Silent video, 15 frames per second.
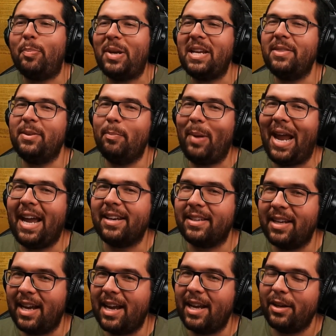be the bad
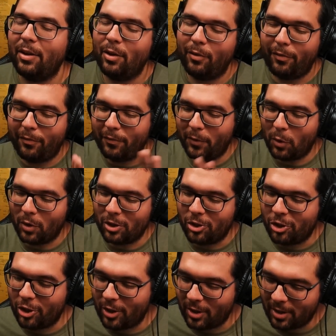guy for
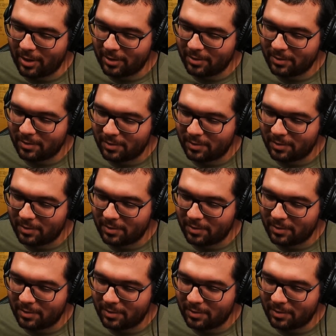sure.